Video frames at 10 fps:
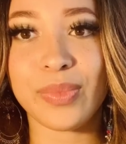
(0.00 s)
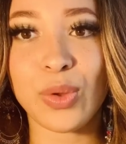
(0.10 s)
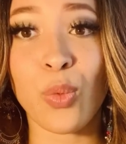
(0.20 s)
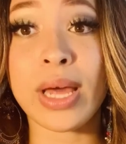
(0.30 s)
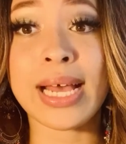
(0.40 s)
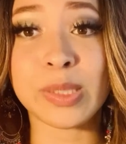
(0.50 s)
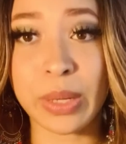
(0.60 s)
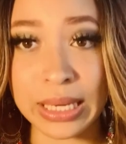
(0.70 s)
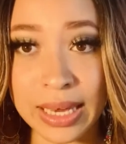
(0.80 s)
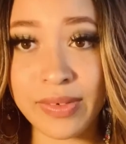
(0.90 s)
what has
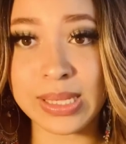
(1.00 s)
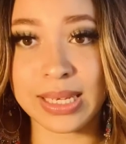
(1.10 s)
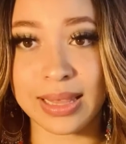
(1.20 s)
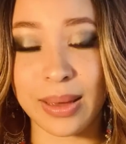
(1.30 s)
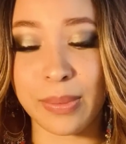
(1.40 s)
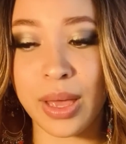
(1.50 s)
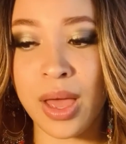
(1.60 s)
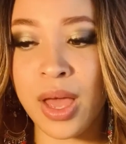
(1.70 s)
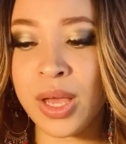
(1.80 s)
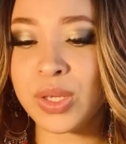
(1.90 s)
been given to them.
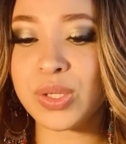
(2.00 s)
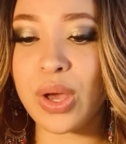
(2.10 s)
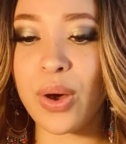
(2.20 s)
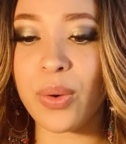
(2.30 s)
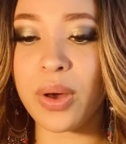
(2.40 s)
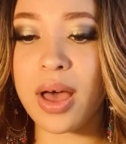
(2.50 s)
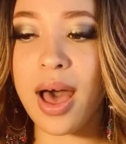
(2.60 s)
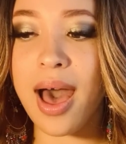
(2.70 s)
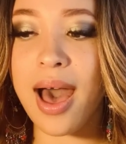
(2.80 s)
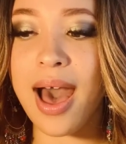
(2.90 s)
So
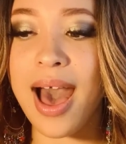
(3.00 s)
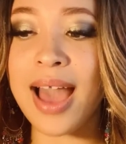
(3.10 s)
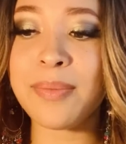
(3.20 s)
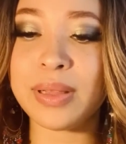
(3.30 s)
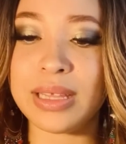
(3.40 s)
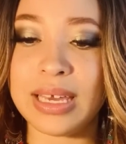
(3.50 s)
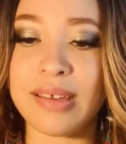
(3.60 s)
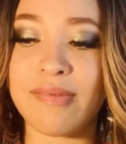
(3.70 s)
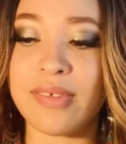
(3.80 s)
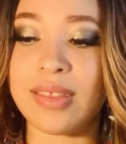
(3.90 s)
I
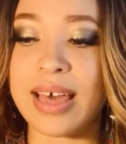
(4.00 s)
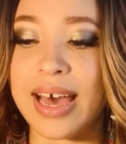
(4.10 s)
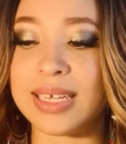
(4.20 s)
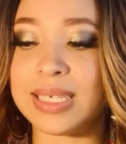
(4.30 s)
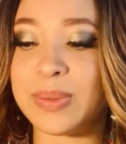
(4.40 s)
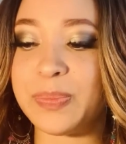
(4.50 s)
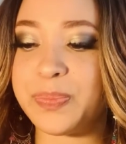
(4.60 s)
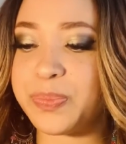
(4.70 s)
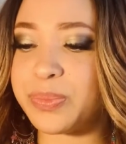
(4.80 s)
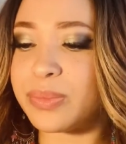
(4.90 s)
believe that
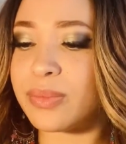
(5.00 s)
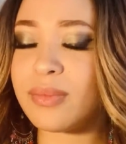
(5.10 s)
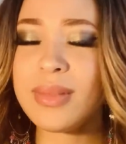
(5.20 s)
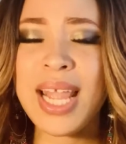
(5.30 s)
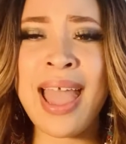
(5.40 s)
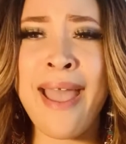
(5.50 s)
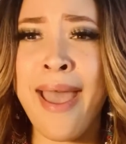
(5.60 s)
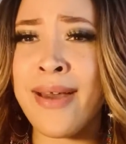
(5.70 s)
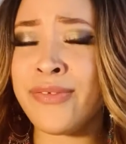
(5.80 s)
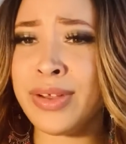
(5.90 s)

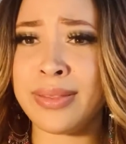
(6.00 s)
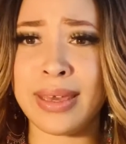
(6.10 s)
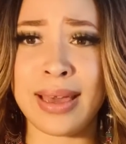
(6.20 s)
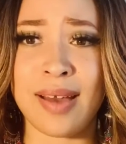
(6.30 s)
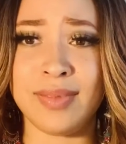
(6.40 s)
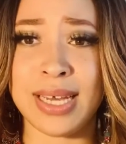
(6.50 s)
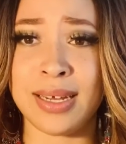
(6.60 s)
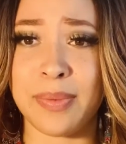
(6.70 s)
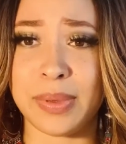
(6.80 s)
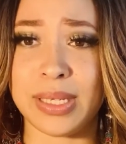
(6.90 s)
everything I've done
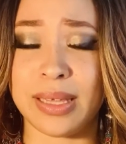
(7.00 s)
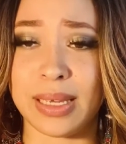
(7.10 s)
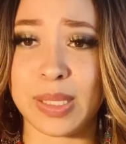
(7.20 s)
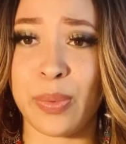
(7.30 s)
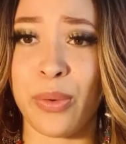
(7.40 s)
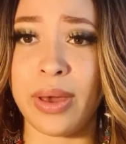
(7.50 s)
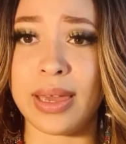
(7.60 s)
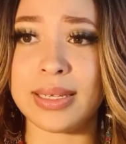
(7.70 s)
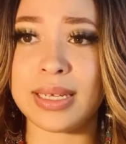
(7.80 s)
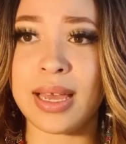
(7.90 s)
up until this
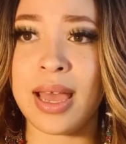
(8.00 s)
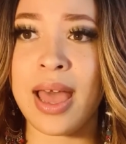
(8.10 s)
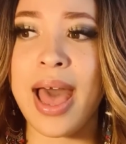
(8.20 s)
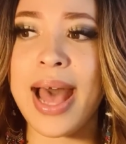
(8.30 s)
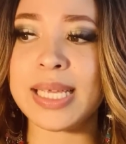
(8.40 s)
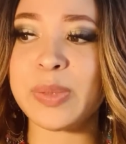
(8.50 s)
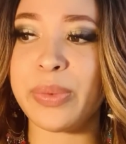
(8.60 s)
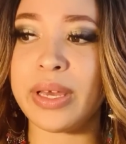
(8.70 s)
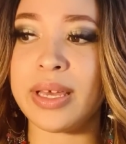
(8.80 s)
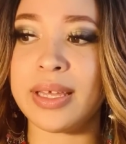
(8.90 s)
point has
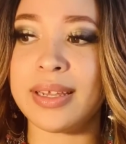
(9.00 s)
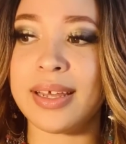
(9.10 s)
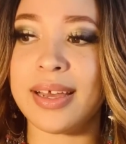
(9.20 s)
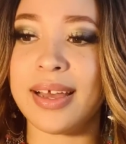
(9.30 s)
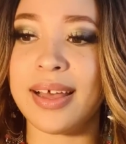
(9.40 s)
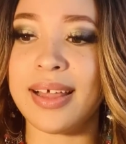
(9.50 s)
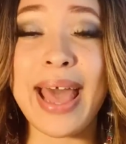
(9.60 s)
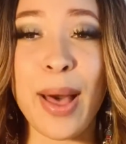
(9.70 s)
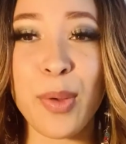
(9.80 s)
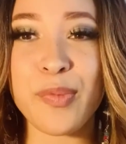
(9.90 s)
been
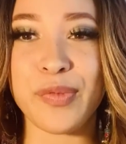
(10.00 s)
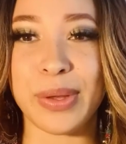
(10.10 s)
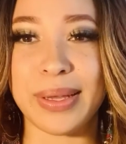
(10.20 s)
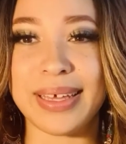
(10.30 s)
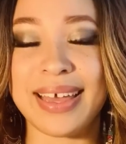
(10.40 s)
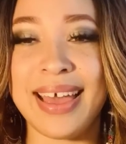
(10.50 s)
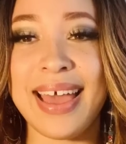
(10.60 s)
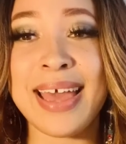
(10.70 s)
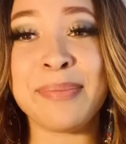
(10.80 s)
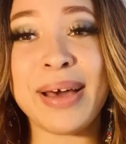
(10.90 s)
helpful
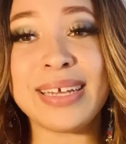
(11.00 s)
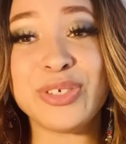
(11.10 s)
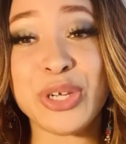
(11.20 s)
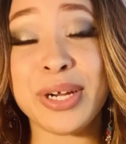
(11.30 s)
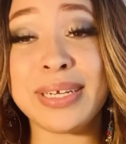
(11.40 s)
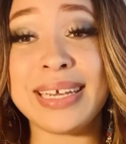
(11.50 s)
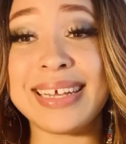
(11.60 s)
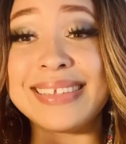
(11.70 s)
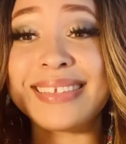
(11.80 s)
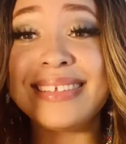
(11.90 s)
in my journey
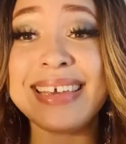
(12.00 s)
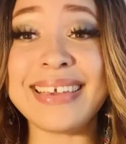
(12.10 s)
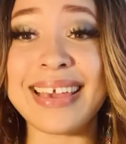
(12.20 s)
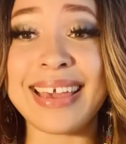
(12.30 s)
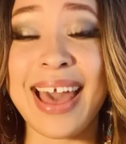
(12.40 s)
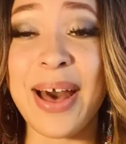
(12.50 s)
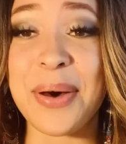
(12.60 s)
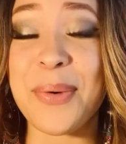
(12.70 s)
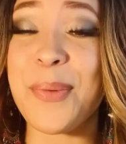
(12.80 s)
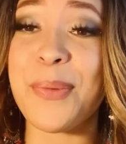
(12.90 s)
in seeking
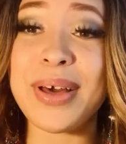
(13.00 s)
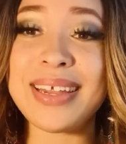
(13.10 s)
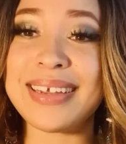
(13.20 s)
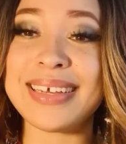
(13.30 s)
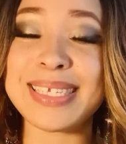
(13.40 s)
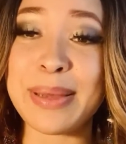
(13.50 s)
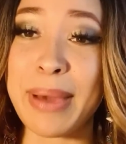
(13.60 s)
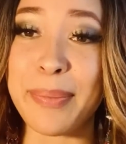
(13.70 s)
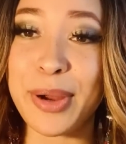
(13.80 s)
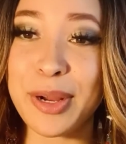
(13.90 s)
out what it is that
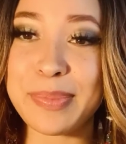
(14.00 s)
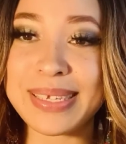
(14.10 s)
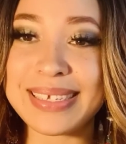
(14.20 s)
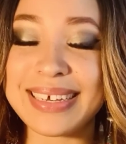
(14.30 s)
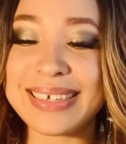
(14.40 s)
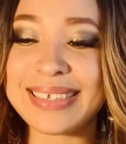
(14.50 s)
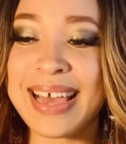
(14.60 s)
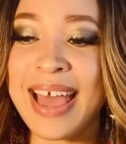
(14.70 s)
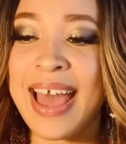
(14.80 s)
my purpose is.